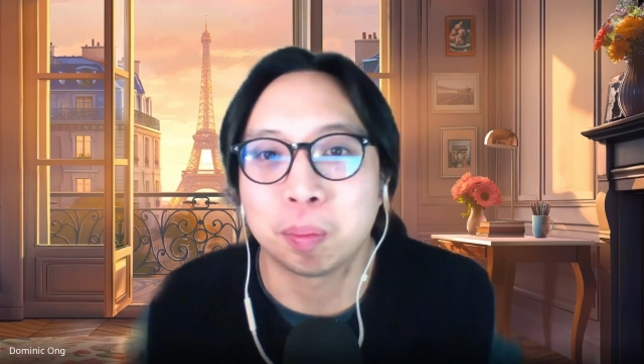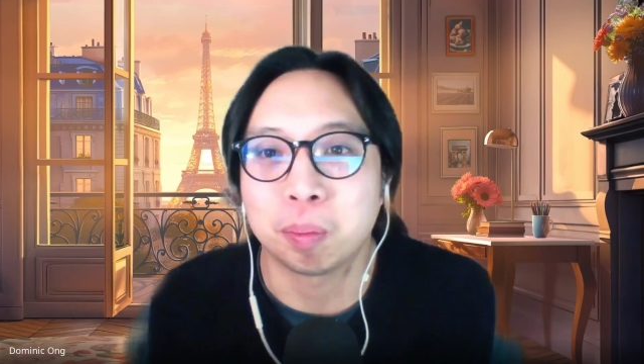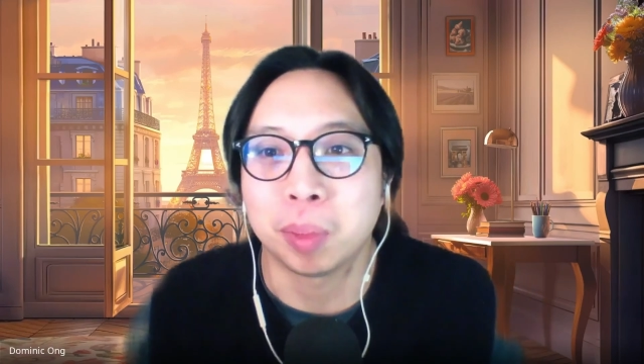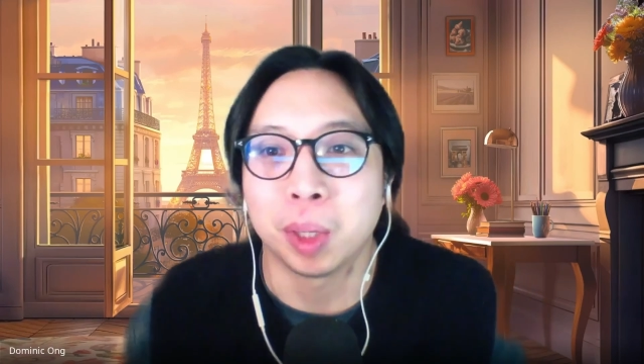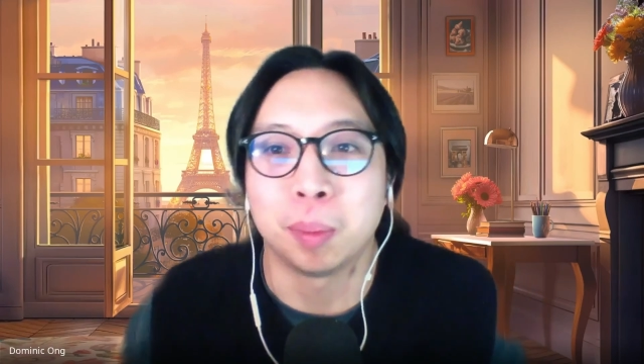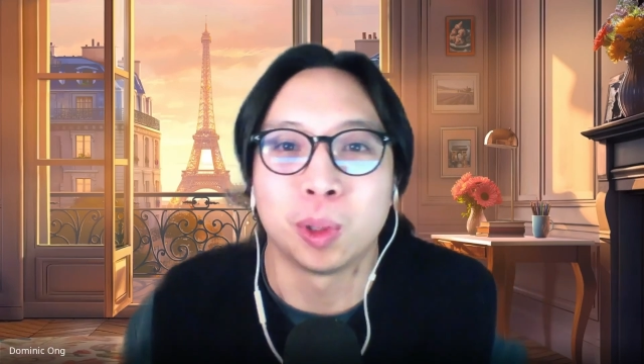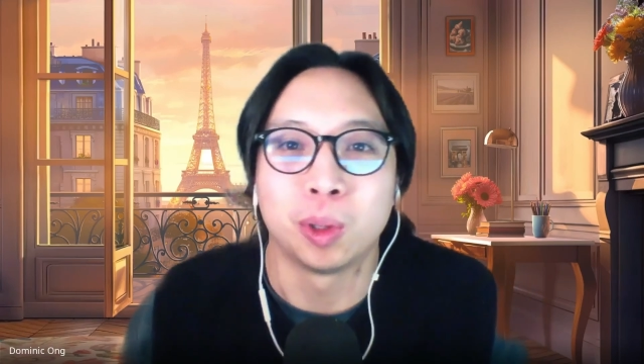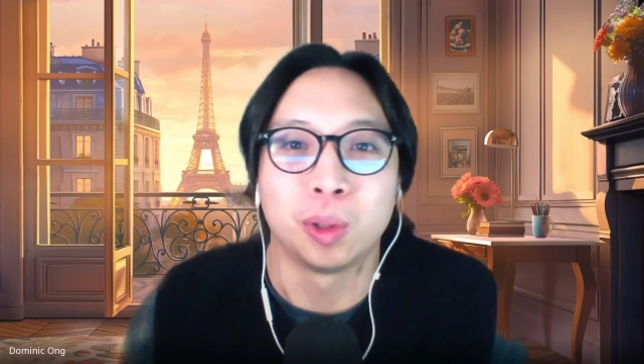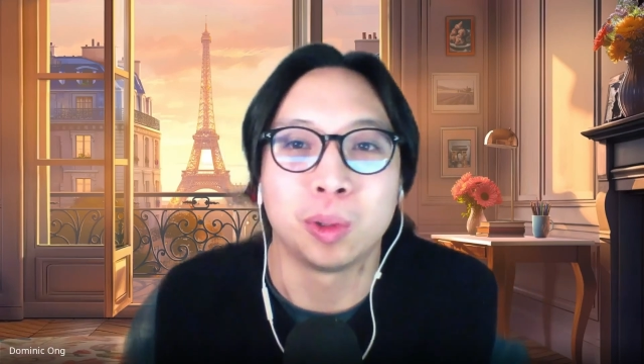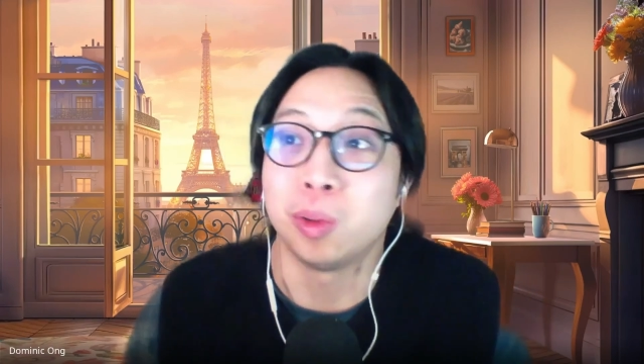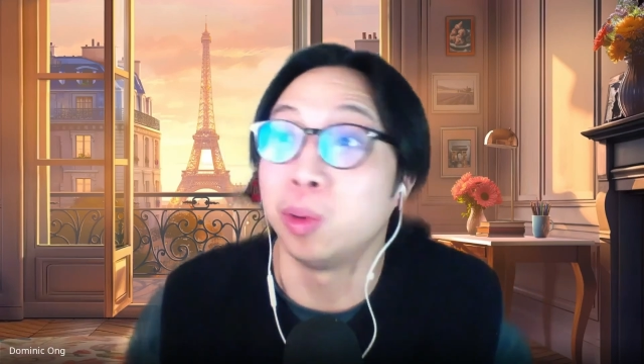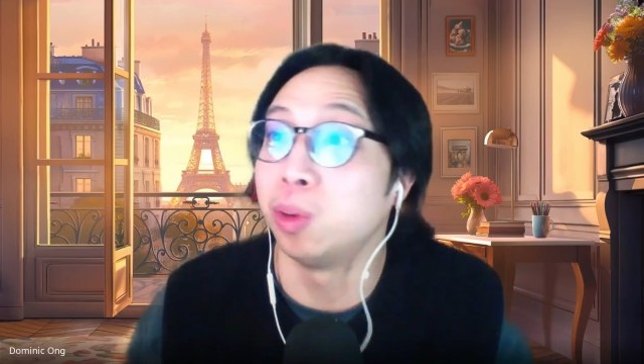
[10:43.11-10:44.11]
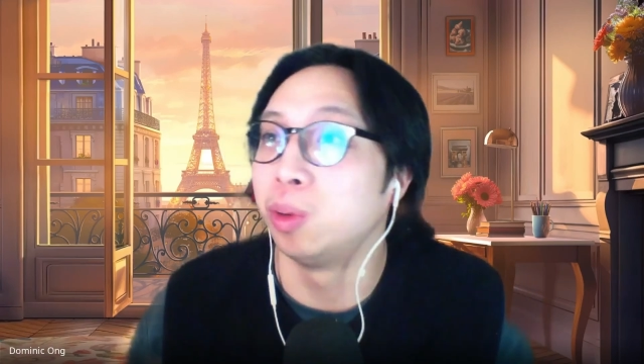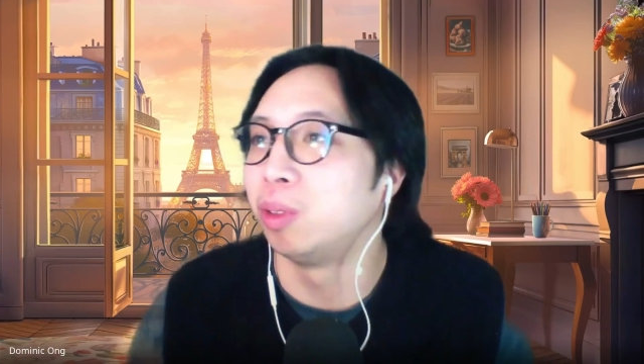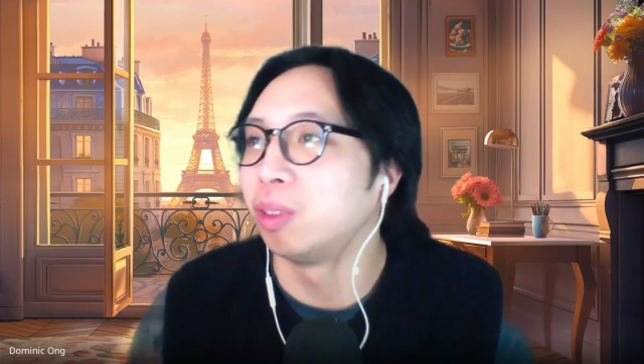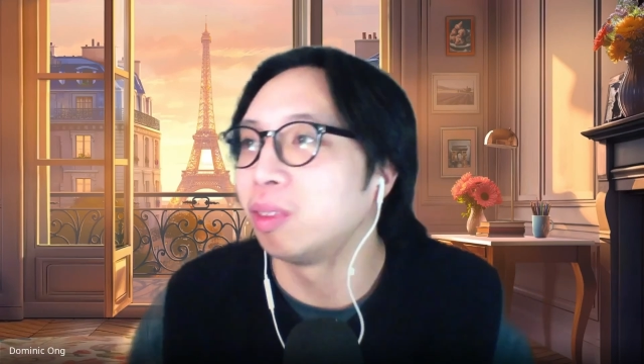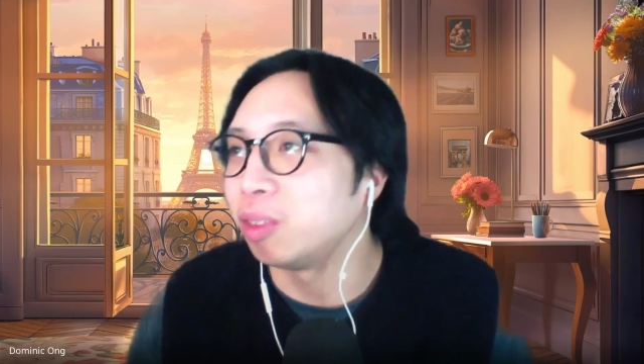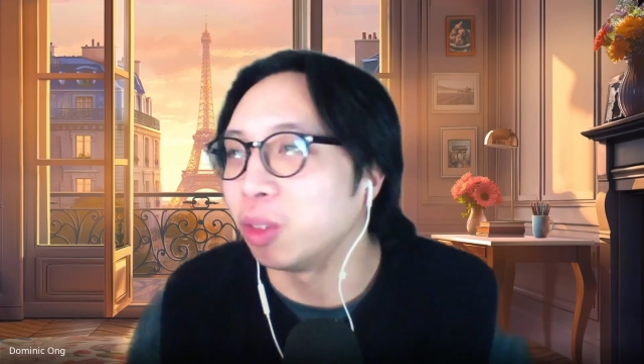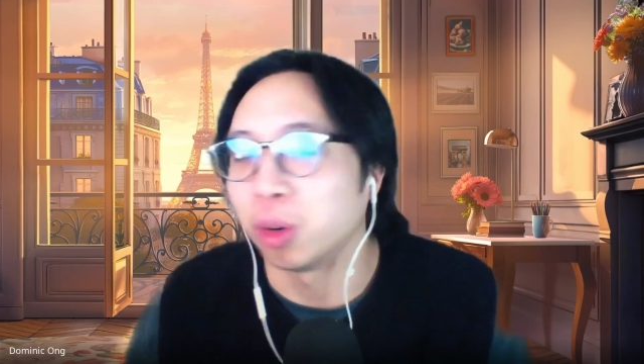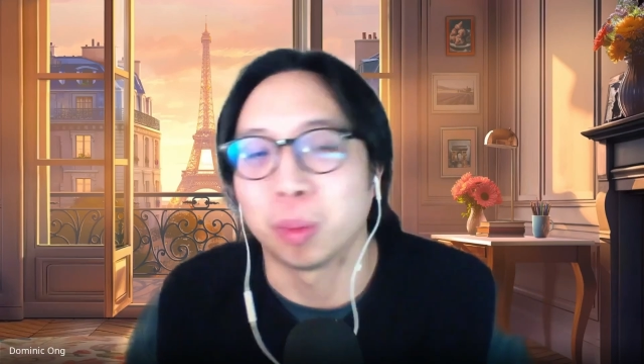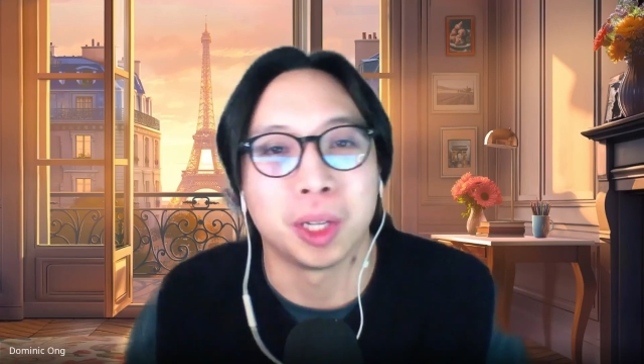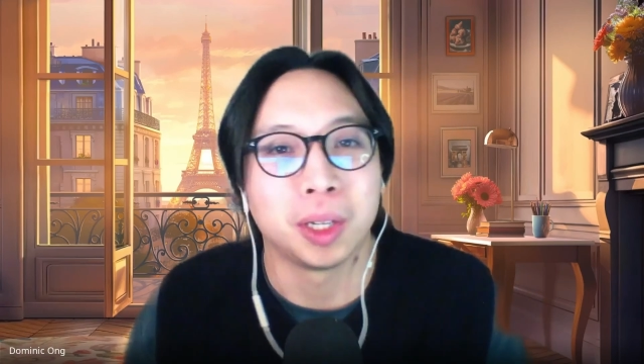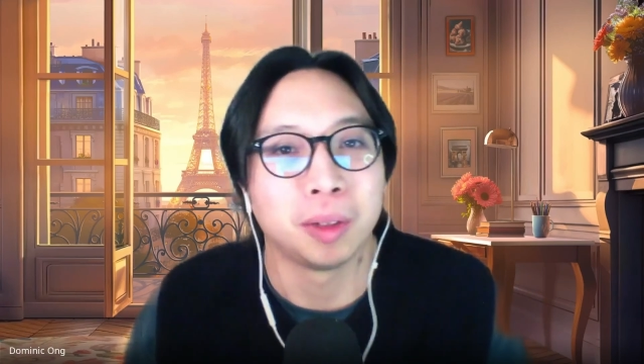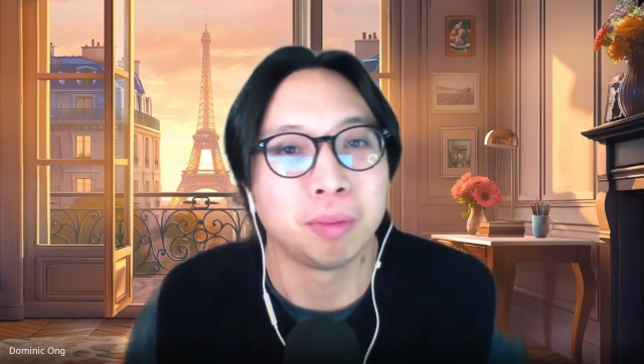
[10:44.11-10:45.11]
people who
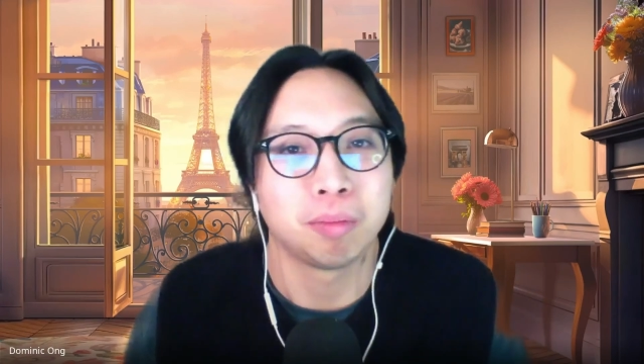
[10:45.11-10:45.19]
normally